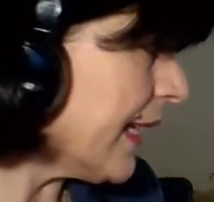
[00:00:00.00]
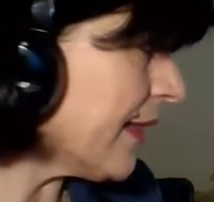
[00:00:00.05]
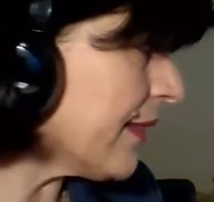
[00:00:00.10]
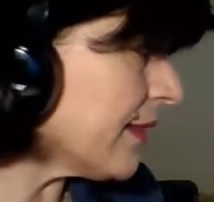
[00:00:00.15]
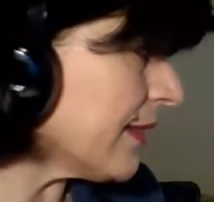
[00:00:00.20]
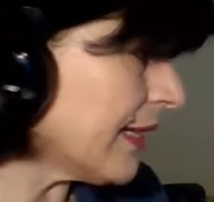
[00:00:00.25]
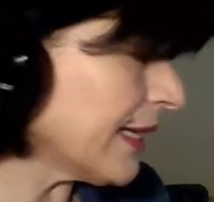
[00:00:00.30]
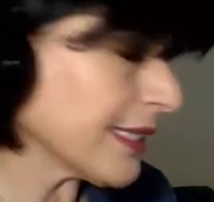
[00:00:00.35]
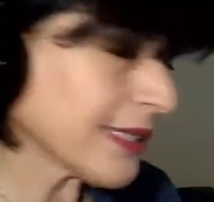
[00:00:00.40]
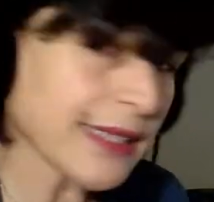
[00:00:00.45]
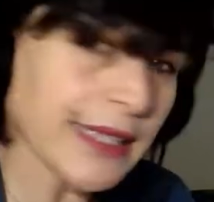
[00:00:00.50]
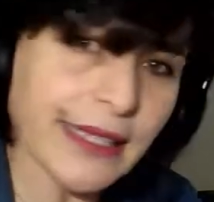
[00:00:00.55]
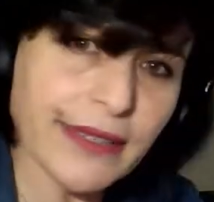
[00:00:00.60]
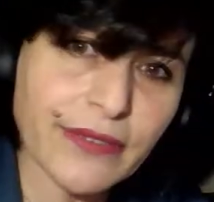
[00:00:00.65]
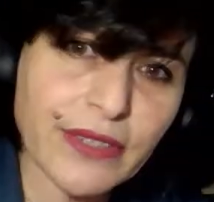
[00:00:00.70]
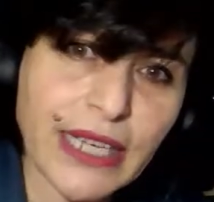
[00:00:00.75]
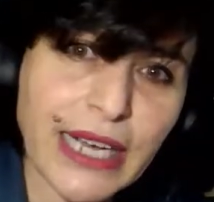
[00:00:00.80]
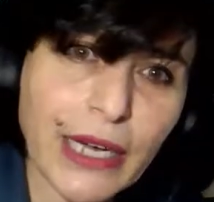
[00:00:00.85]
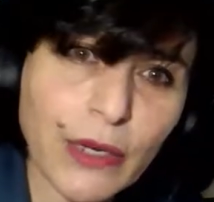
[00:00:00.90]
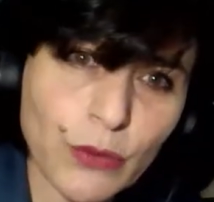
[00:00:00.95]
And the last
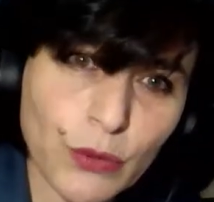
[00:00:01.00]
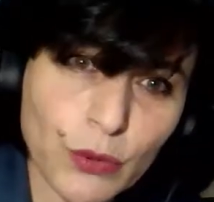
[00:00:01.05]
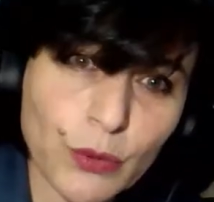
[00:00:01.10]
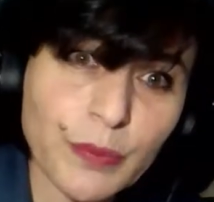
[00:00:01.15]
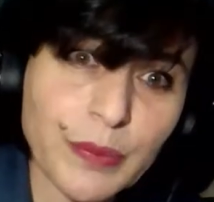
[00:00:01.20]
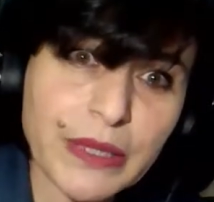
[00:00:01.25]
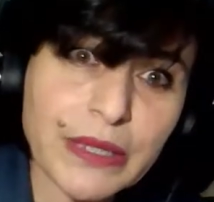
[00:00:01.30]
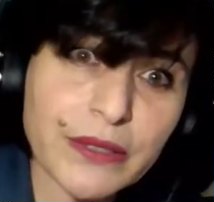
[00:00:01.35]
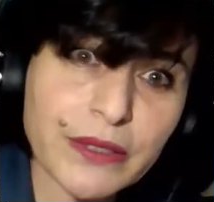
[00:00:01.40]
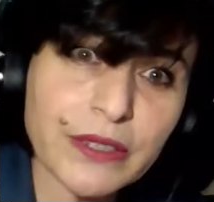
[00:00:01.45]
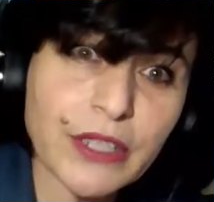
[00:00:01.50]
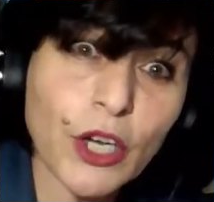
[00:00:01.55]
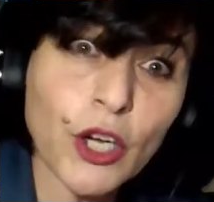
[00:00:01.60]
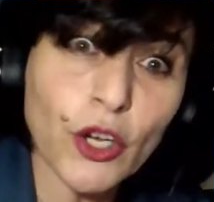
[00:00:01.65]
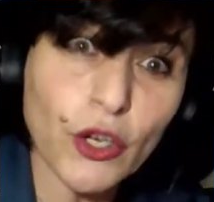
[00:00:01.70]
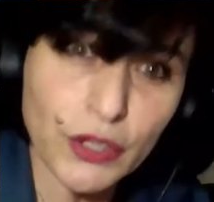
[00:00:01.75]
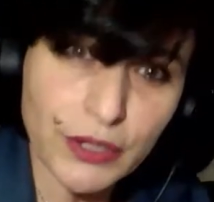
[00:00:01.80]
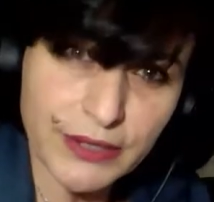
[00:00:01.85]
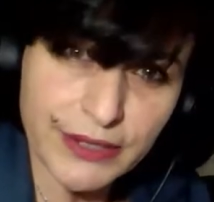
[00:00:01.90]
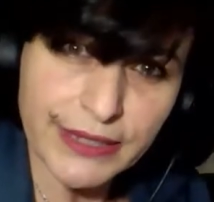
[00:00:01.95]
level, how you build
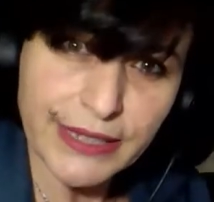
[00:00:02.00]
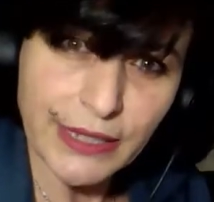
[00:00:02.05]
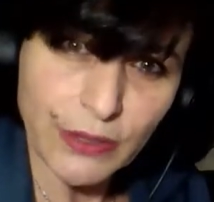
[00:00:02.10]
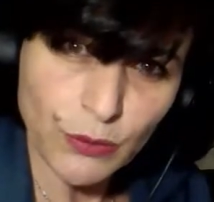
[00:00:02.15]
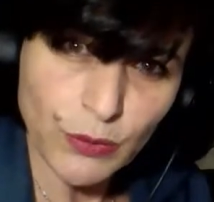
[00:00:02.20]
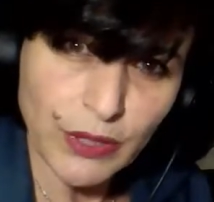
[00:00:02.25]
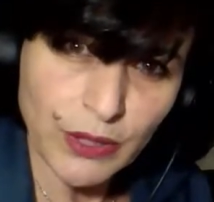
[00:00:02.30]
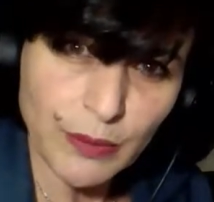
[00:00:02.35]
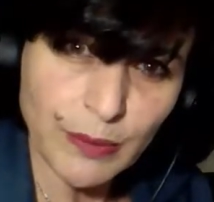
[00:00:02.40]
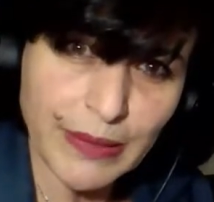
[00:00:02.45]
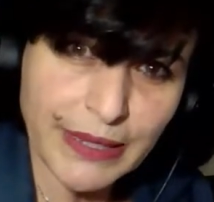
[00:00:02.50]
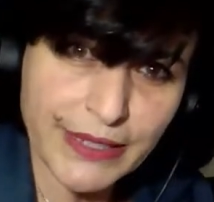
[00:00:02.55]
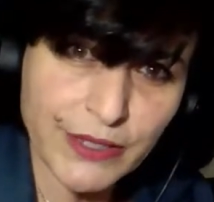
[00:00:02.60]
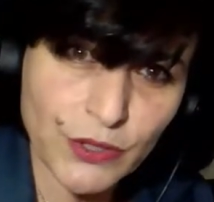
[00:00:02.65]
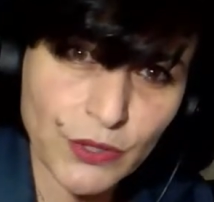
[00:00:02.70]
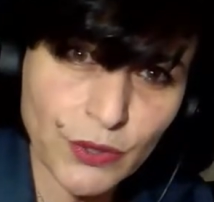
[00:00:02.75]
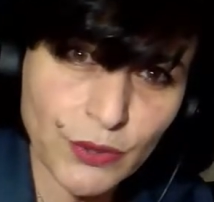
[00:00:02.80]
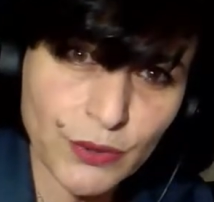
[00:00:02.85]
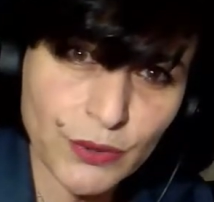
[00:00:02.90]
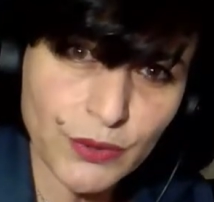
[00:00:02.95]
loyalty in the
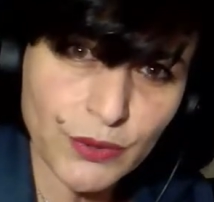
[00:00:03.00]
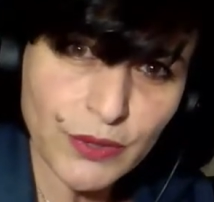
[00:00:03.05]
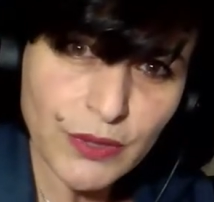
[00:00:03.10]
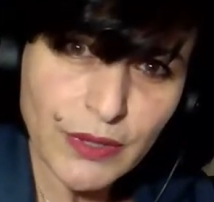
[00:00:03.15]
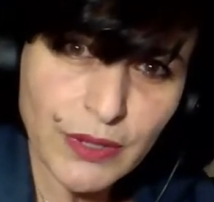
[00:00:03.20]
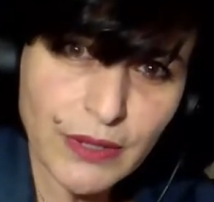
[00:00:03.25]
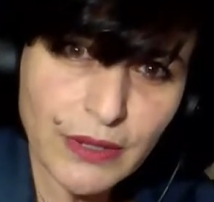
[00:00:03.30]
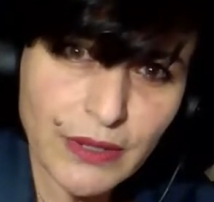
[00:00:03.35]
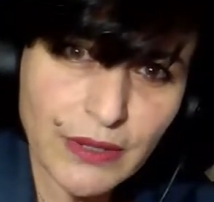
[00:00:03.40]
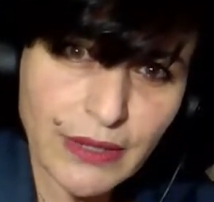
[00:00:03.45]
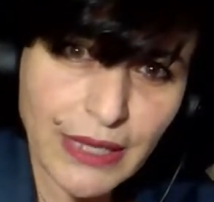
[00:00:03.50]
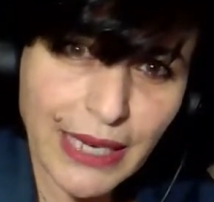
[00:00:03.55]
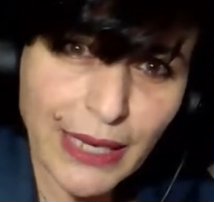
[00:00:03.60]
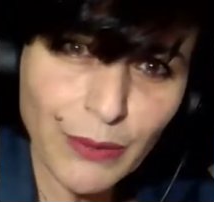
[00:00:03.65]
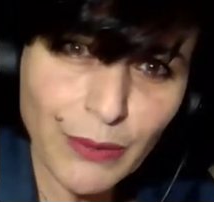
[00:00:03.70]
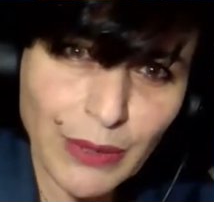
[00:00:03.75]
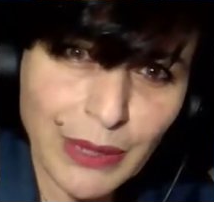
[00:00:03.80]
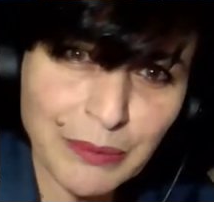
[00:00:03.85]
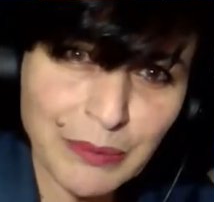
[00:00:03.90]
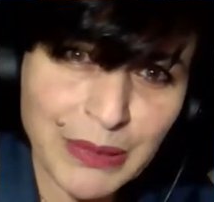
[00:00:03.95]
workplace too.
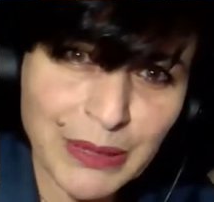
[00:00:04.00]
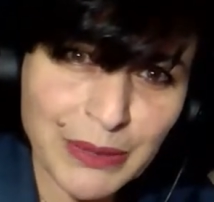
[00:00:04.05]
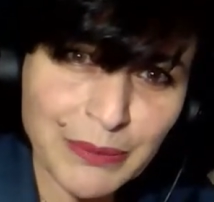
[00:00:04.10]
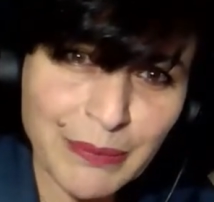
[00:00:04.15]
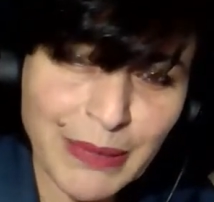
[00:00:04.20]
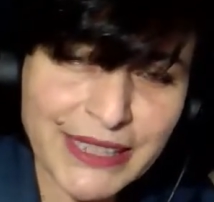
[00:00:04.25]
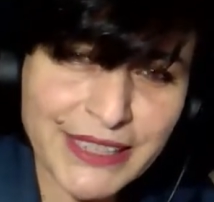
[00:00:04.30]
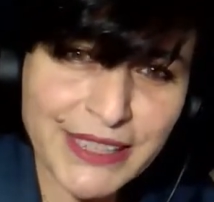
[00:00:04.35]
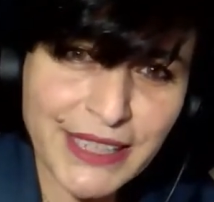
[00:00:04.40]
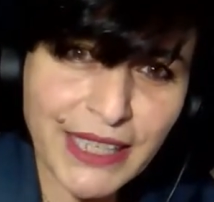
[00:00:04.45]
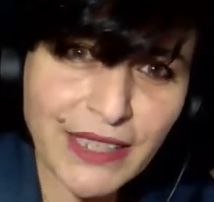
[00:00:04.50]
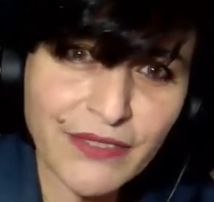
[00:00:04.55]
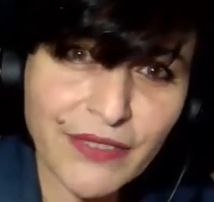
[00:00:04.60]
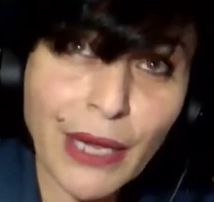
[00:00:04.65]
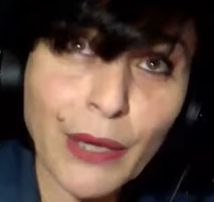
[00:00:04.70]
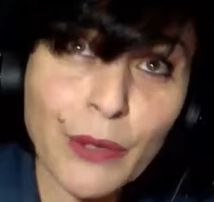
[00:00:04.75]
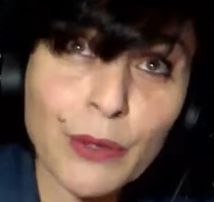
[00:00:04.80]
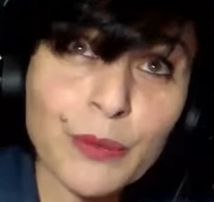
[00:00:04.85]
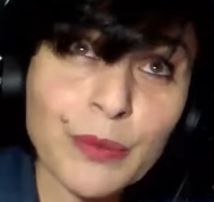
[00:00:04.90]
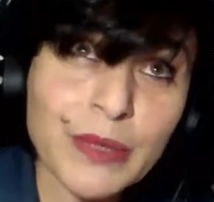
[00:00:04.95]
How I built myself,
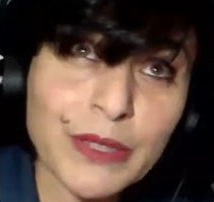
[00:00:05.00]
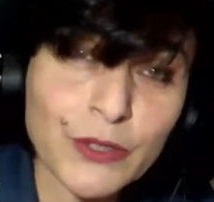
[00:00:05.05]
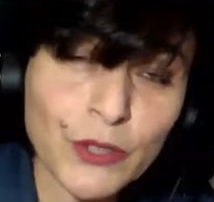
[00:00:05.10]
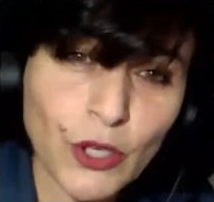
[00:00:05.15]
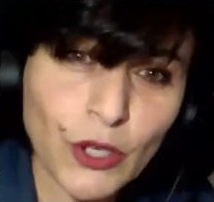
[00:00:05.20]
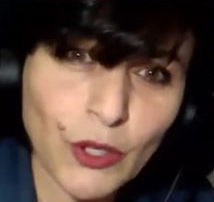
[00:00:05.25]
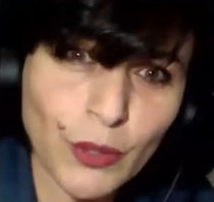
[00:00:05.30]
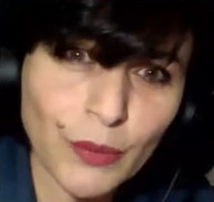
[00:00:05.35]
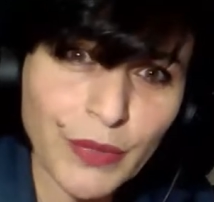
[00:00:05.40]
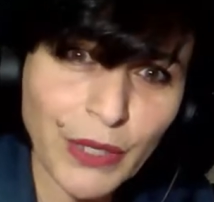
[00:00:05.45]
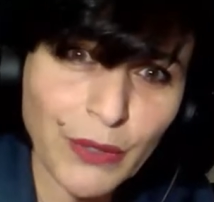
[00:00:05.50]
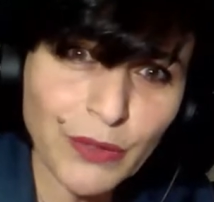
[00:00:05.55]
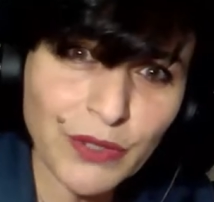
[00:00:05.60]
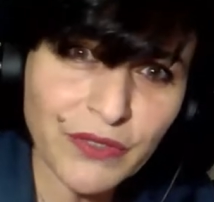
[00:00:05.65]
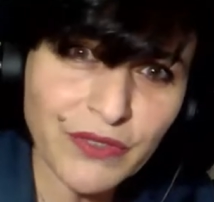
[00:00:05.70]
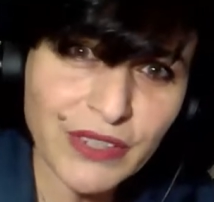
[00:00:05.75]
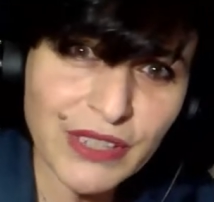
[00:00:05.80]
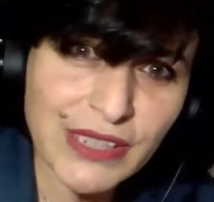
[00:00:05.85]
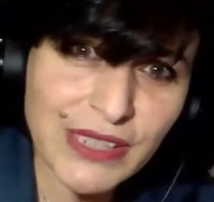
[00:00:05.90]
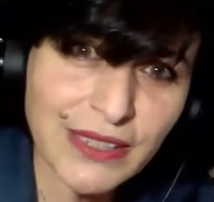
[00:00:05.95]
how I built Columbia
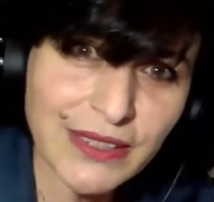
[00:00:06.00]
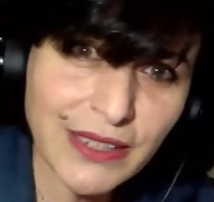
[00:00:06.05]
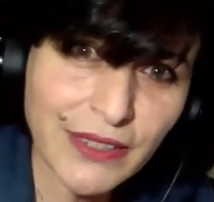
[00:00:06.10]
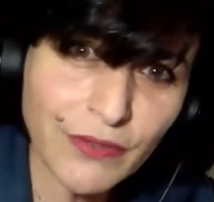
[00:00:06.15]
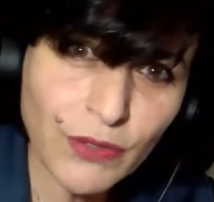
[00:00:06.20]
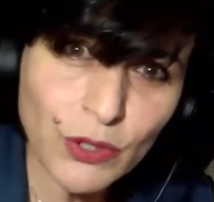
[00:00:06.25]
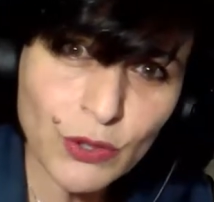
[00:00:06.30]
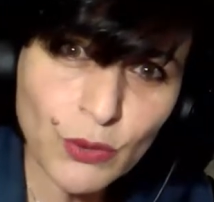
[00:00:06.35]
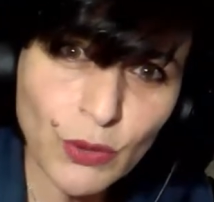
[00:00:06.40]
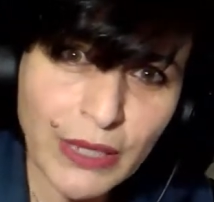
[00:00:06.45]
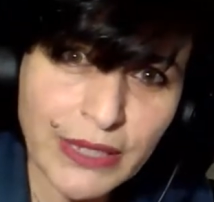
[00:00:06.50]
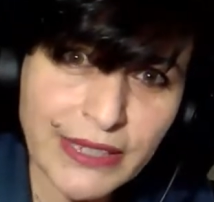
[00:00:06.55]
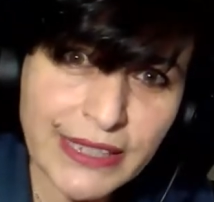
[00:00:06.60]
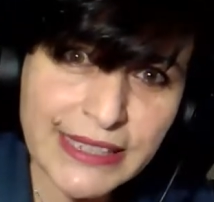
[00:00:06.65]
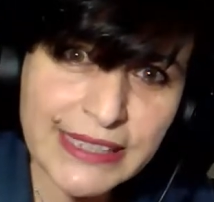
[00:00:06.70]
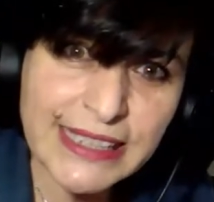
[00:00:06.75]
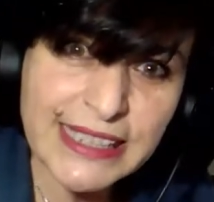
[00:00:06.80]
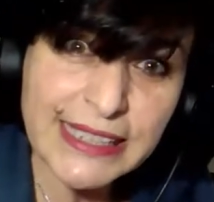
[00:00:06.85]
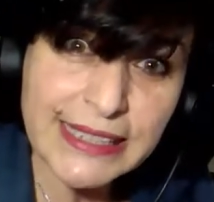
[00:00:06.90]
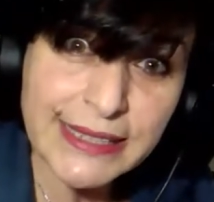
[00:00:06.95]
University for
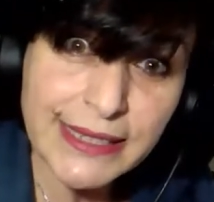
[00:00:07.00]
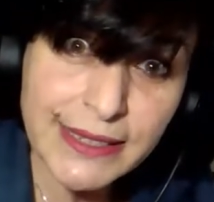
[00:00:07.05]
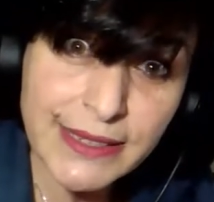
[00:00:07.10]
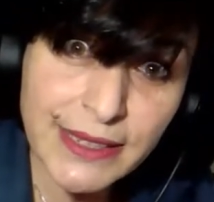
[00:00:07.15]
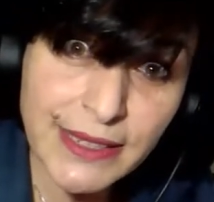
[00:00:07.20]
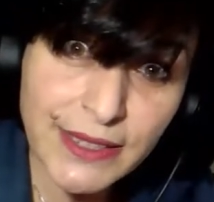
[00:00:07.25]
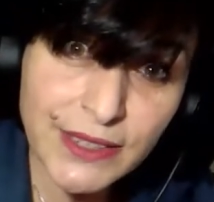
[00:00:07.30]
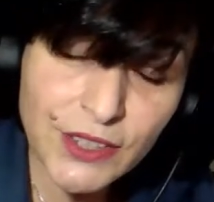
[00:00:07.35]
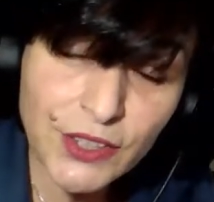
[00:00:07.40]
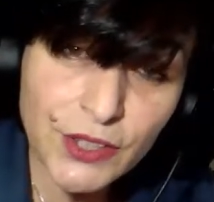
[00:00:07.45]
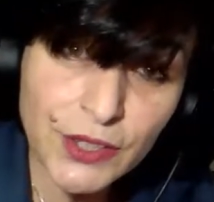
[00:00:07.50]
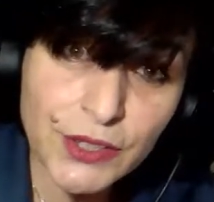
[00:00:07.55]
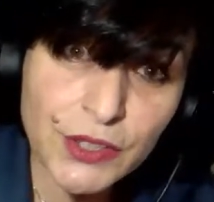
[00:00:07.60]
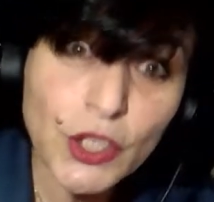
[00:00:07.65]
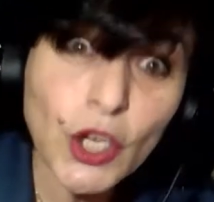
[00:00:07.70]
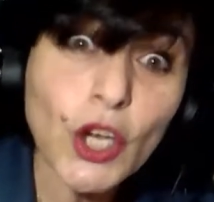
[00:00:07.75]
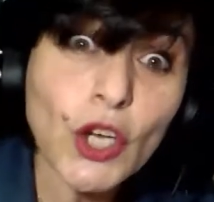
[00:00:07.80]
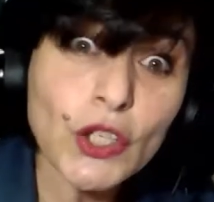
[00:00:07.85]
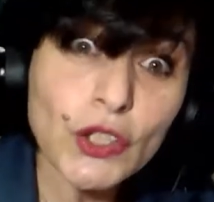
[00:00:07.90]
266 years.